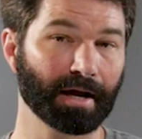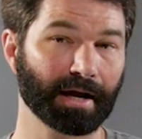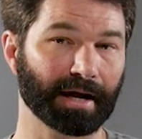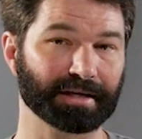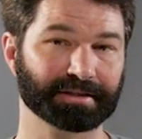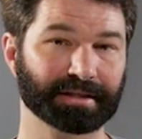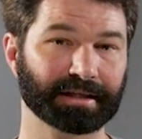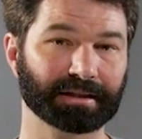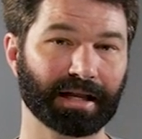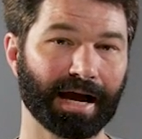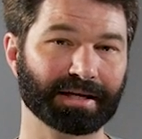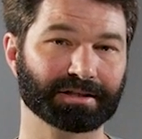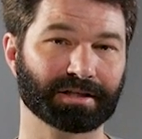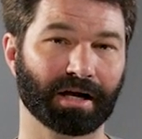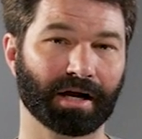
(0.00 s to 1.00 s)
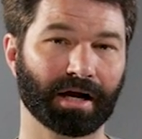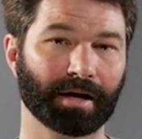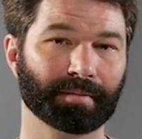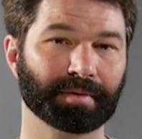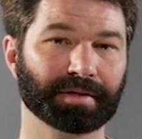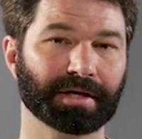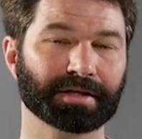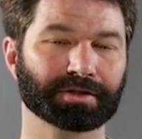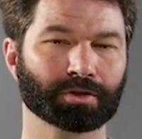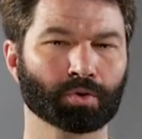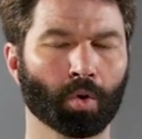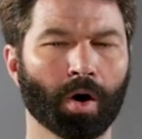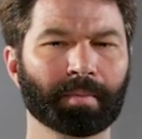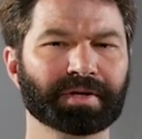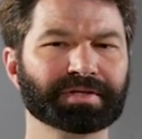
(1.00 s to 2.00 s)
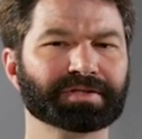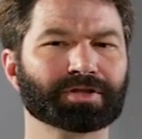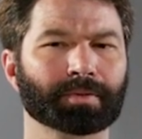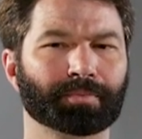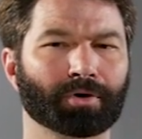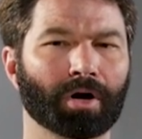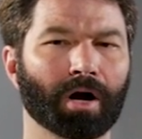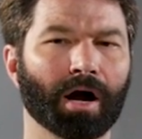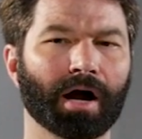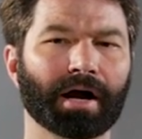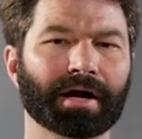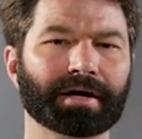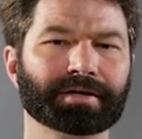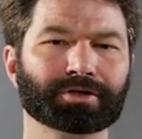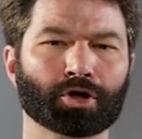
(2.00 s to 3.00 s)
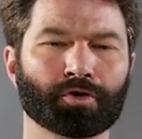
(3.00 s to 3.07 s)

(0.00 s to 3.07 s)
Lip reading: I said last time that Norman's surprise